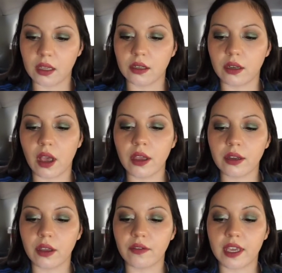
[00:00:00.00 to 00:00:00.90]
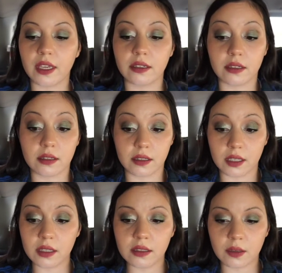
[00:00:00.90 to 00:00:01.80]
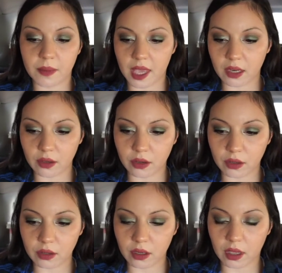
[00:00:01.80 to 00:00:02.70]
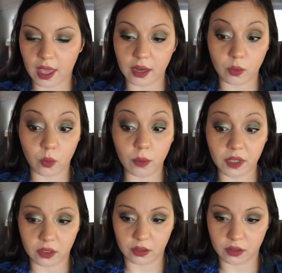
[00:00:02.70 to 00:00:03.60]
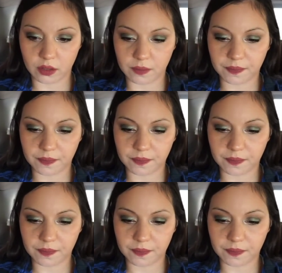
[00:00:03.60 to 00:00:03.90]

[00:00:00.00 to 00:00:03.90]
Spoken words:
not of a diseased manhood and womanhood.